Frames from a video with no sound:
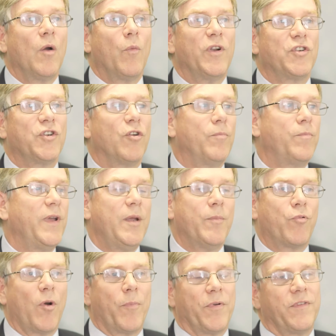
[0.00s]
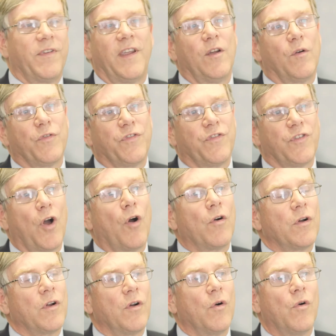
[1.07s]
which could be property or
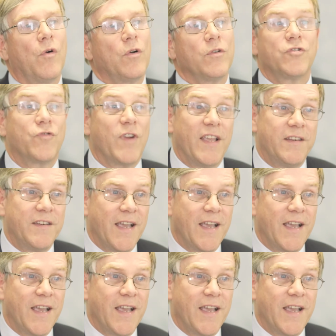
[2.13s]
stock or trade